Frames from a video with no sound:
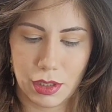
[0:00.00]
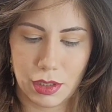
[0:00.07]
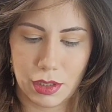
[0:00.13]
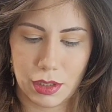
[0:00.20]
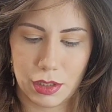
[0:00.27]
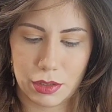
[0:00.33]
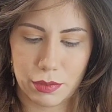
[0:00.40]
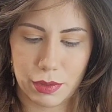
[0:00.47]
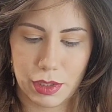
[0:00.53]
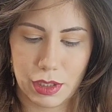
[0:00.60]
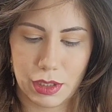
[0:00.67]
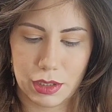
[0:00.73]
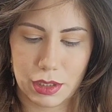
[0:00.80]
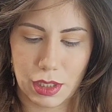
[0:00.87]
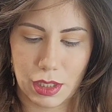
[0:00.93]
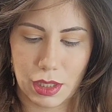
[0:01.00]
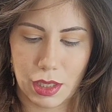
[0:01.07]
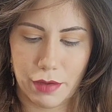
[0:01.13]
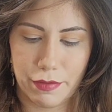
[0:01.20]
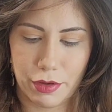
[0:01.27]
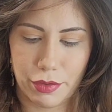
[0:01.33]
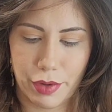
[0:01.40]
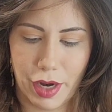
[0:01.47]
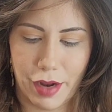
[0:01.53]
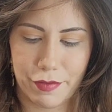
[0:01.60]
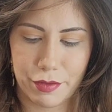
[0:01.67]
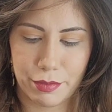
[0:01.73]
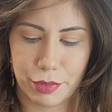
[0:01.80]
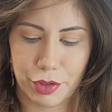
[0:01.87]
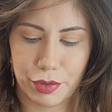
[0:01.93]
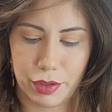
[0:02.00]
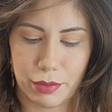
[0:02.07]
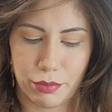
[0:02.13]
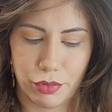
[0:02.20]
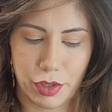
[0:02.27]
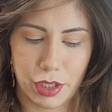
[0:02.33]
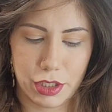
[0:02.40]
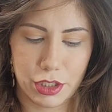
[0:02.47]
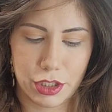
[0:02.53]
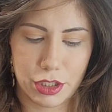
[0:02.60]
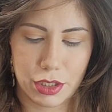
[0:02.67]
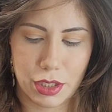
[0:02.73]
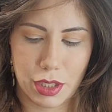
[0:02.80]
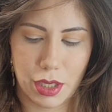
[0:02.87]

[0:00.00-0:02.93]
This one is a Love and Craft Beauty brush.